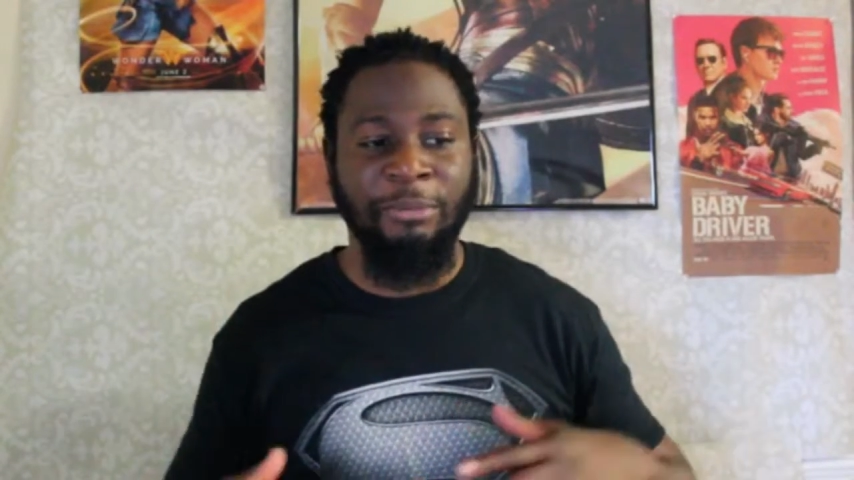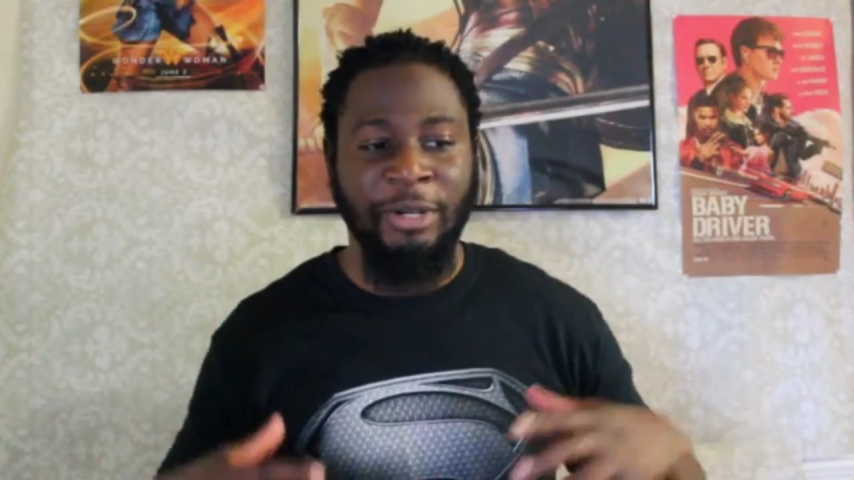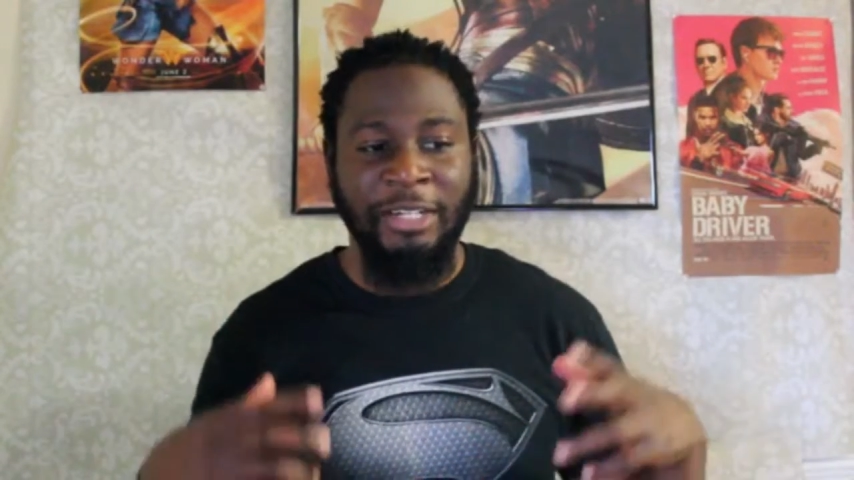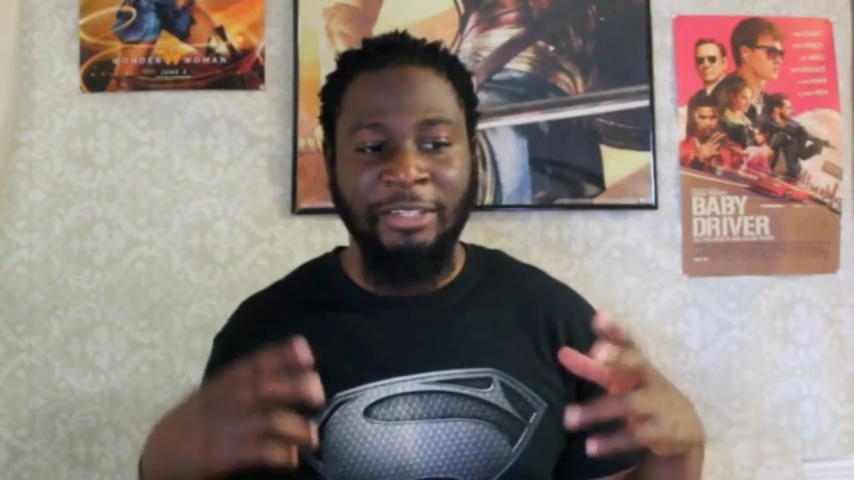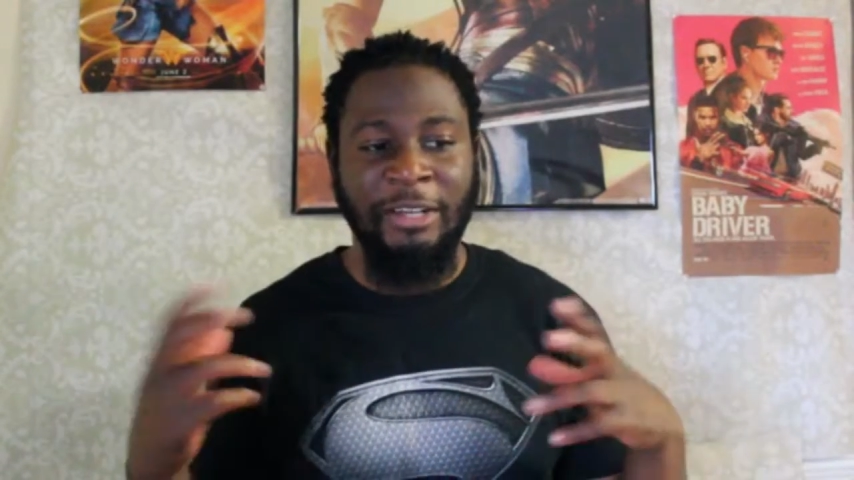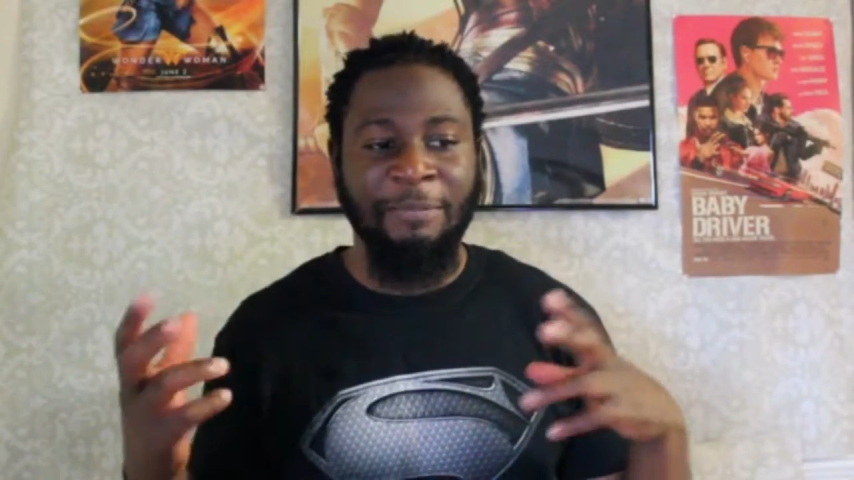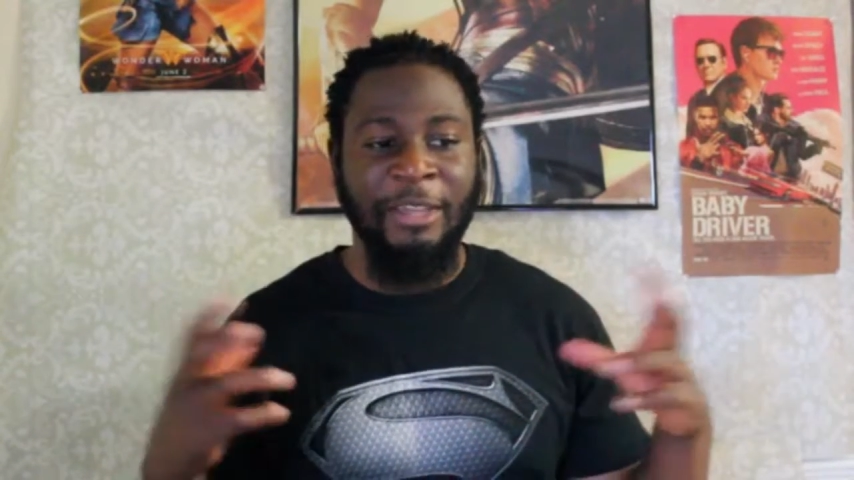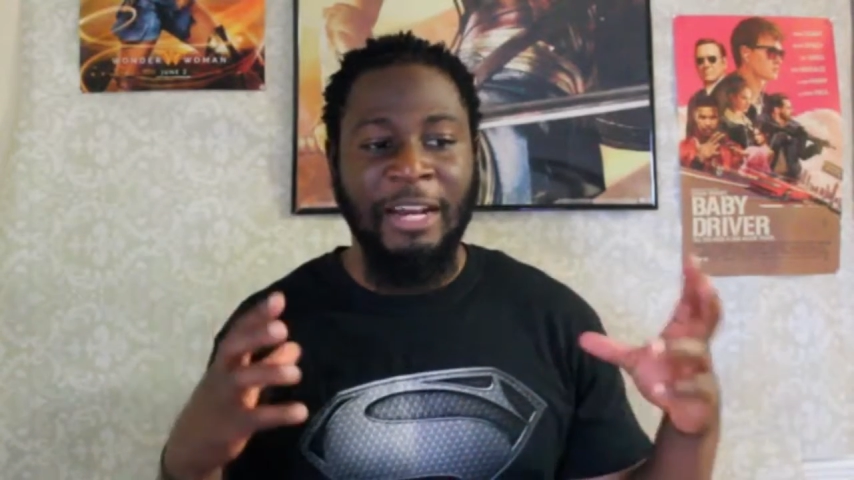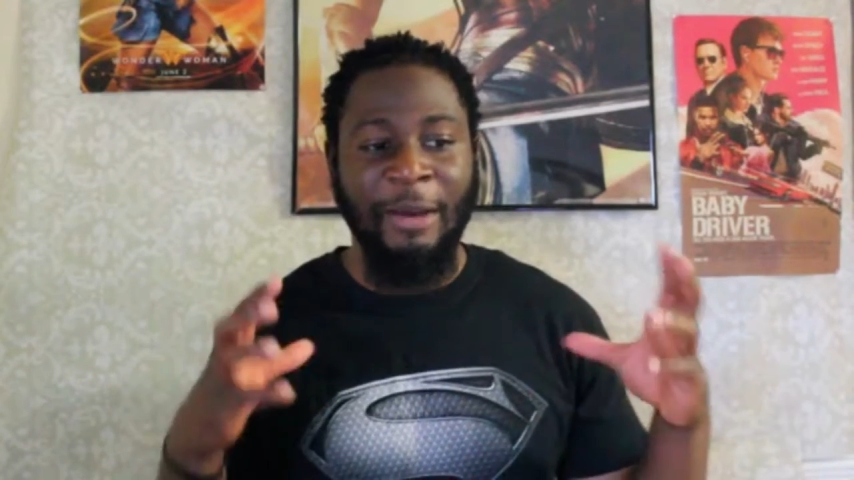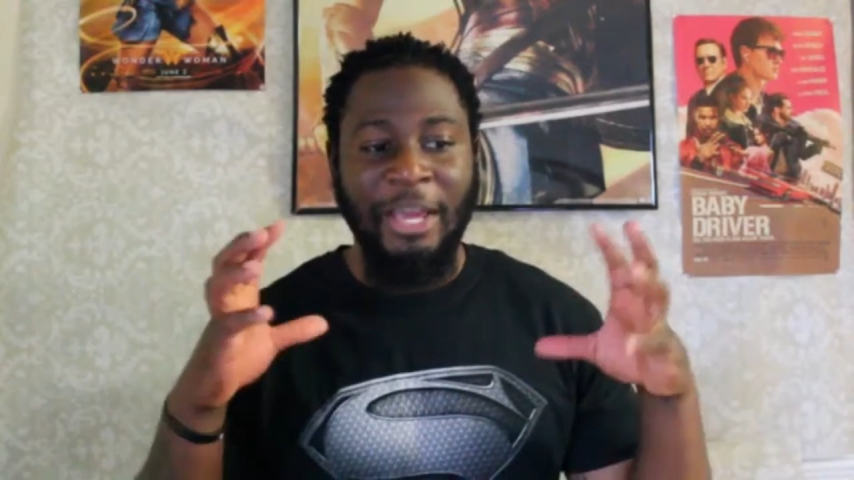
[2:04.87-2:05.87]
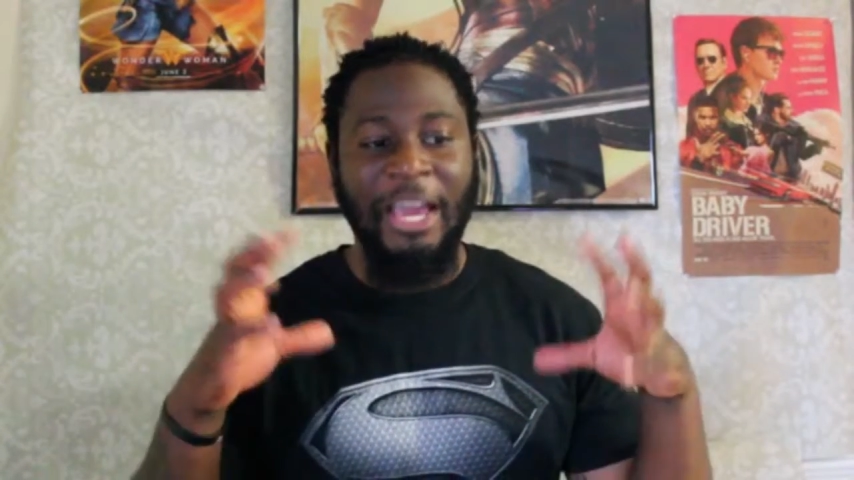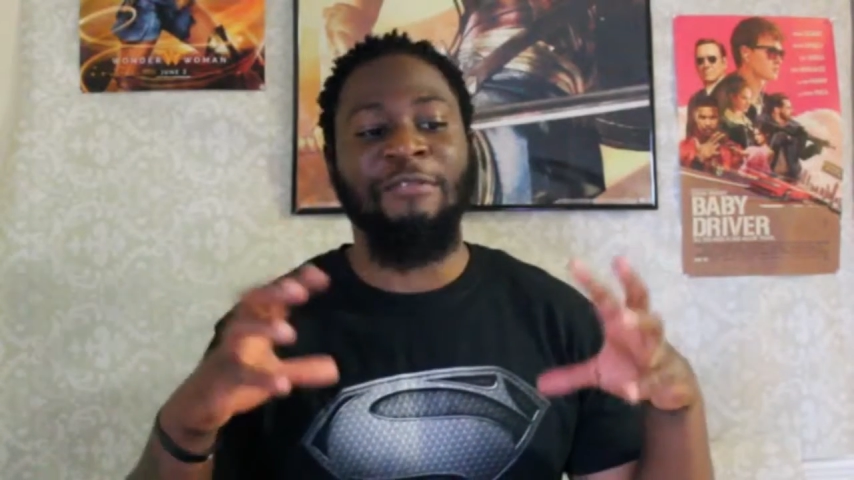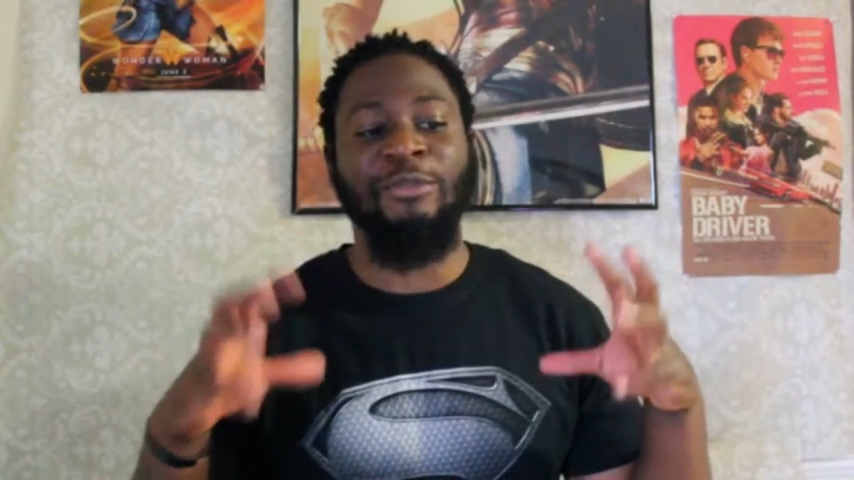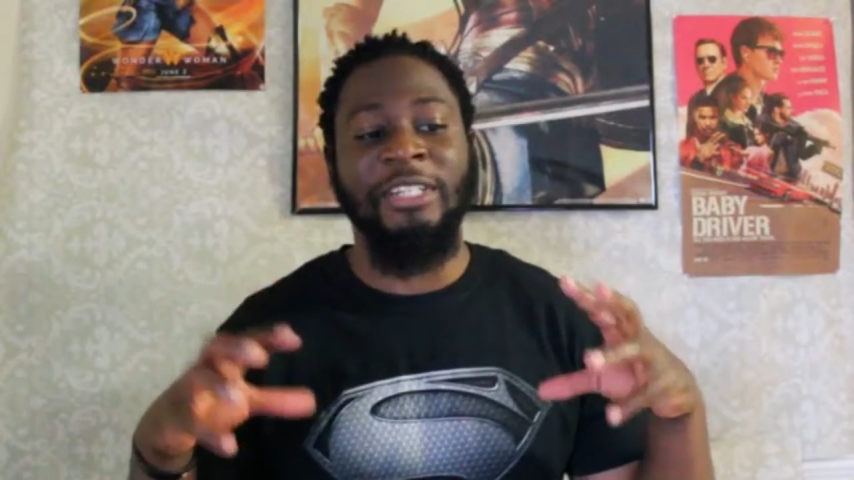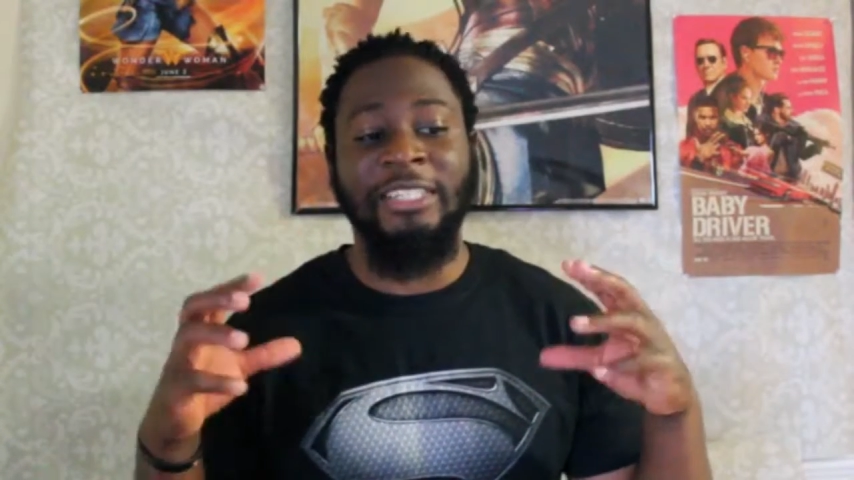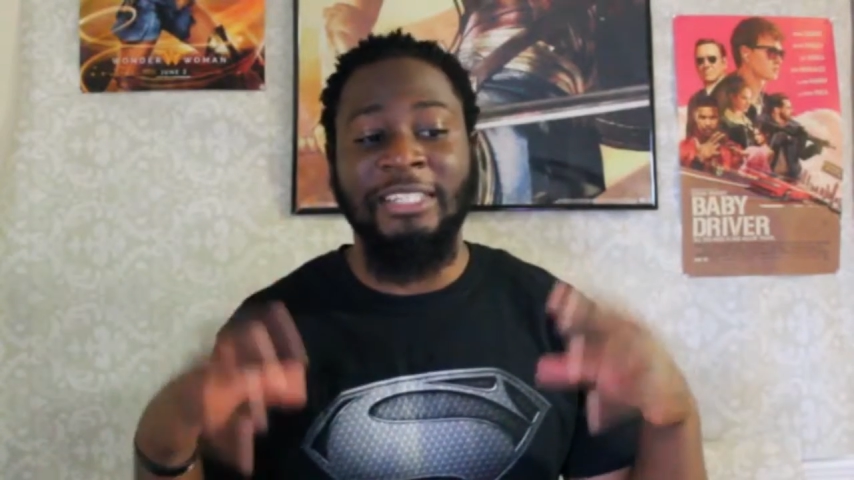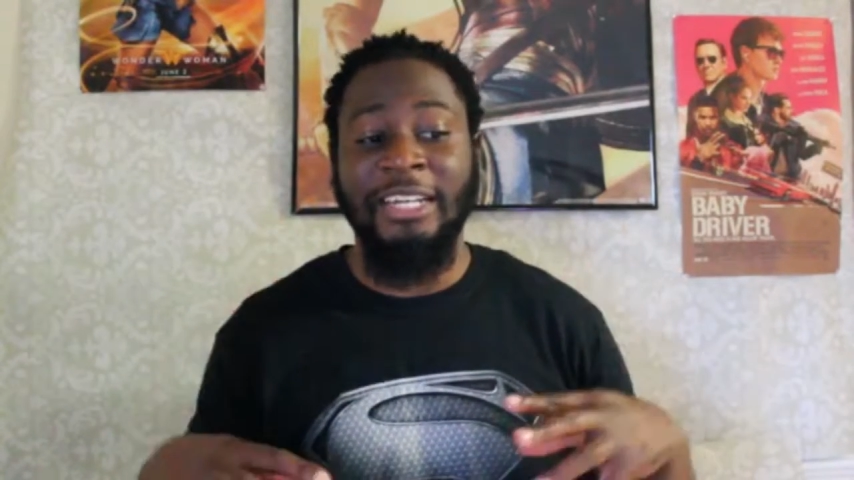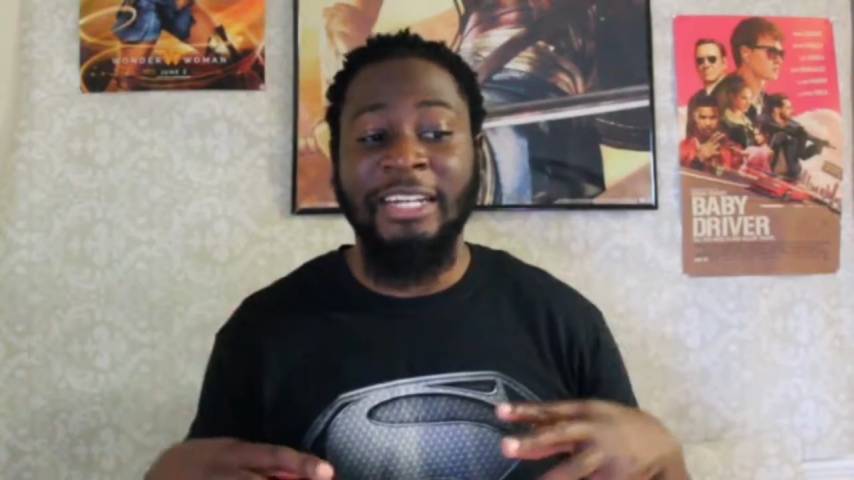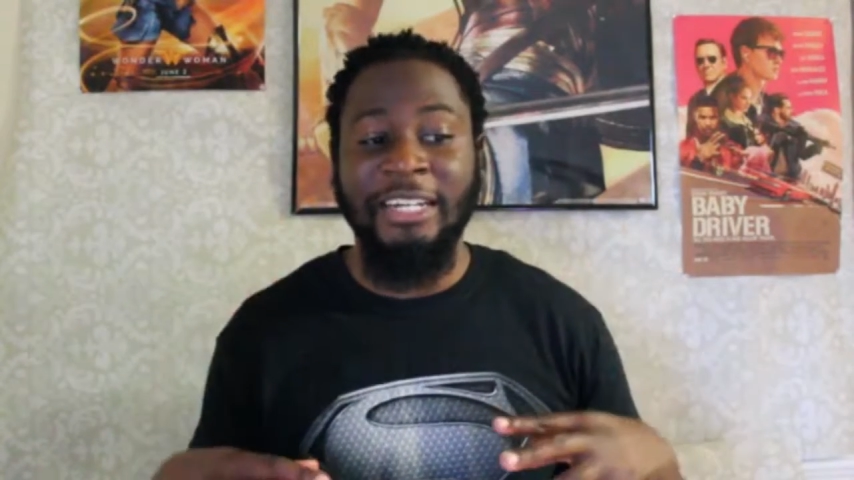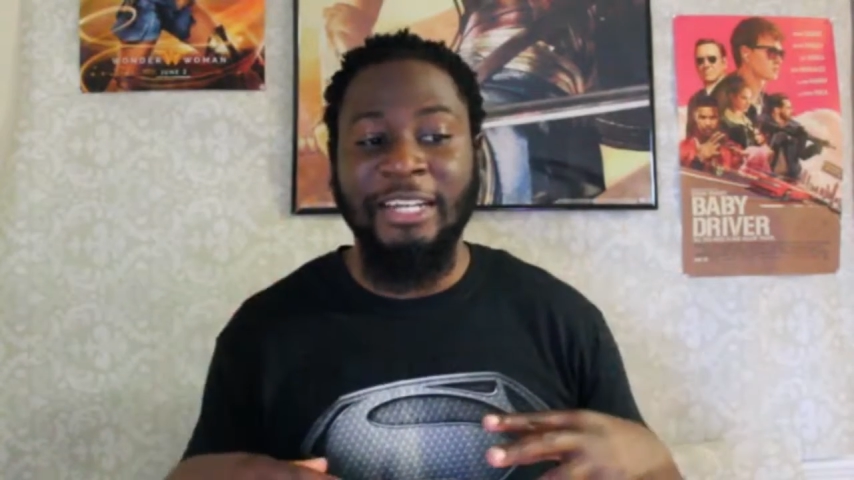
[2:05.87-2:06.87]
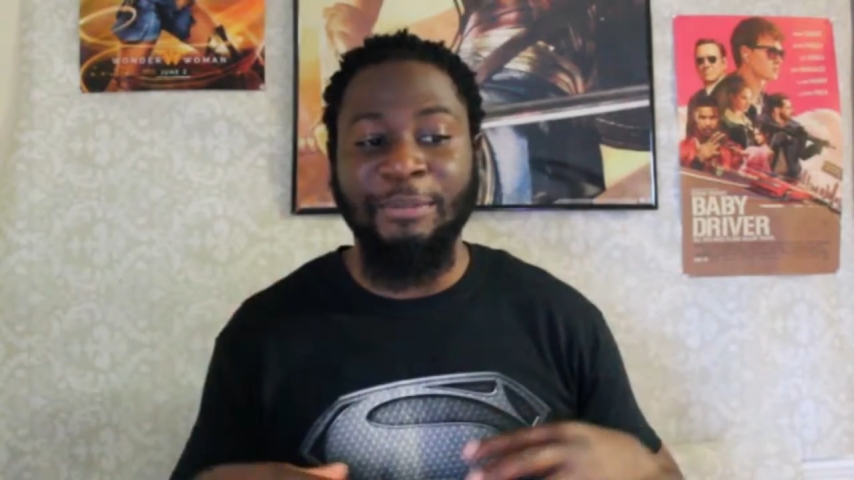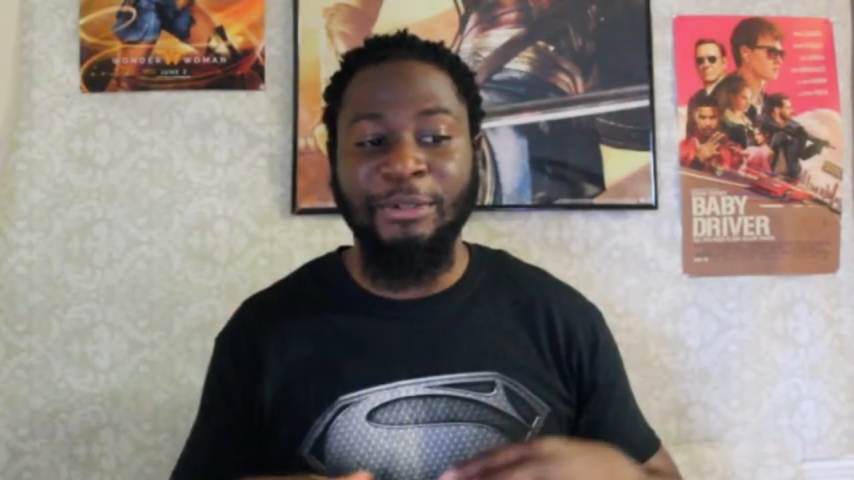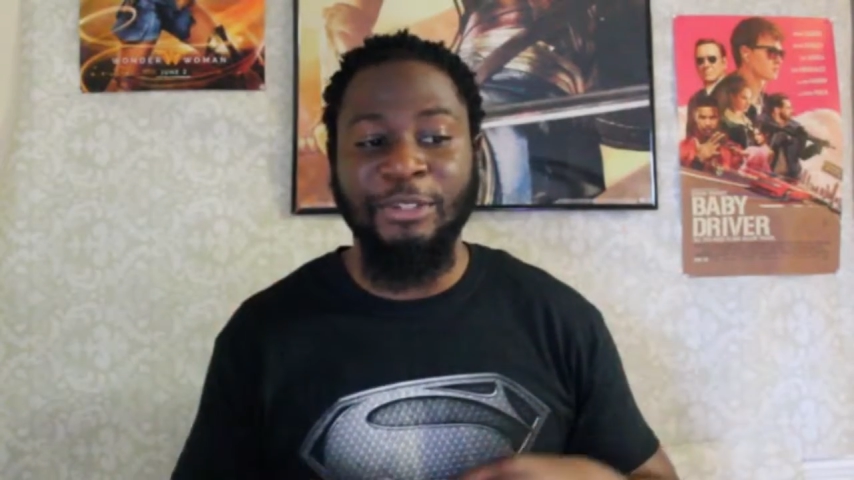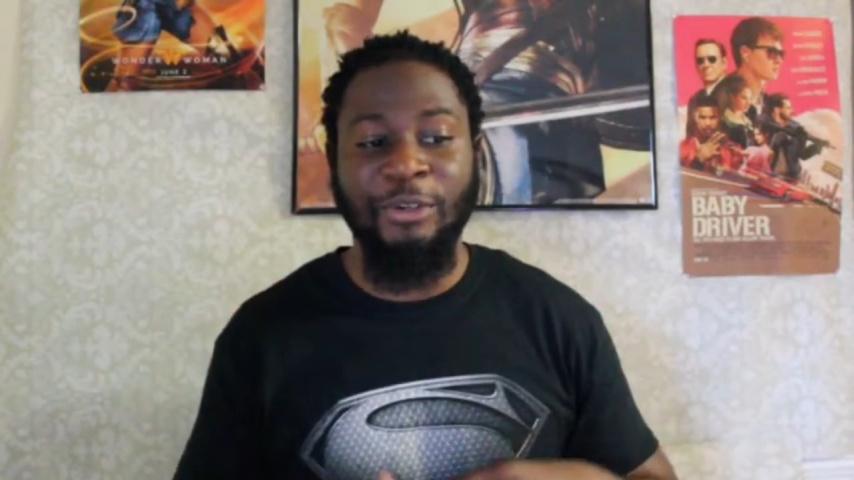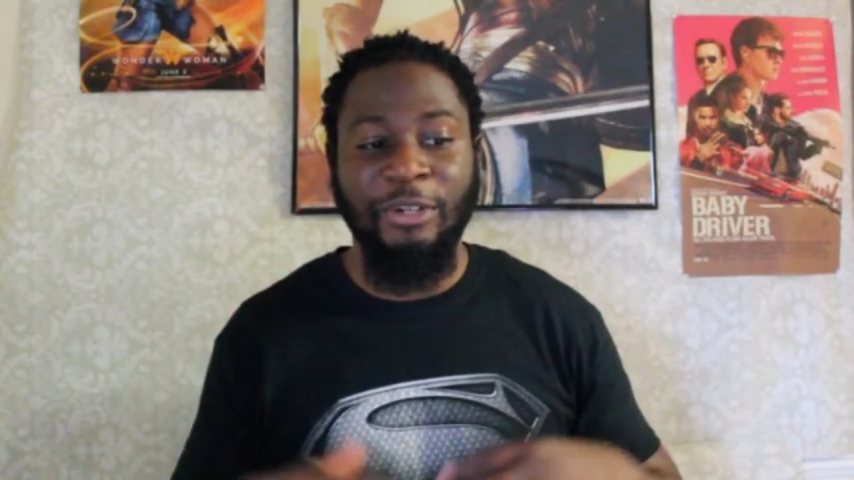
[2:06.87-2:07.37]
but it's something that we haven't really seen in this episode.